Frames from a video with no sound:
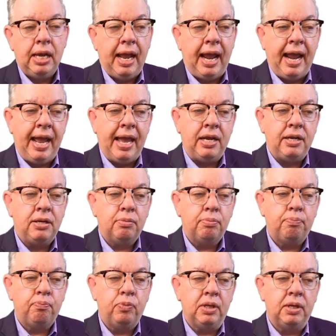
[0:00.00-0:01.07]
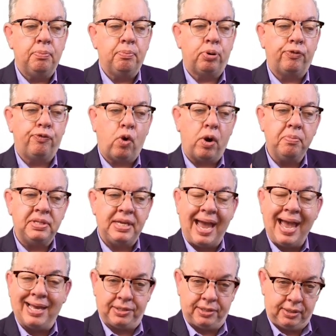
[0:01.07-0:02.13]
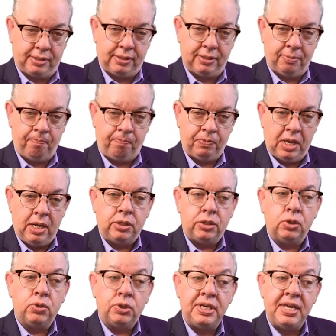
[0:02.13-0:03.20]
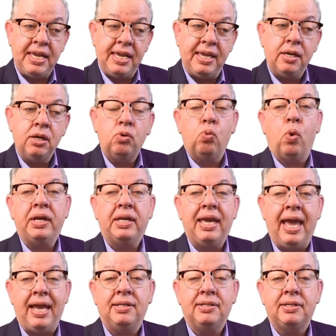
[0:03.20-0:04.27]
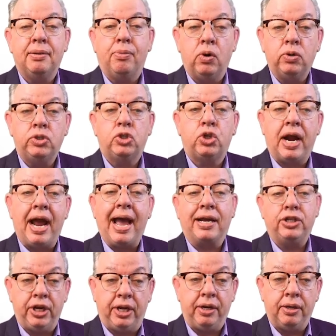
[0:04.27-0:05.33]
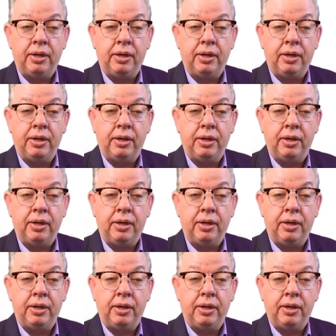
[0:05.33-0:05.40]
and perform tests to see what gains the most traction.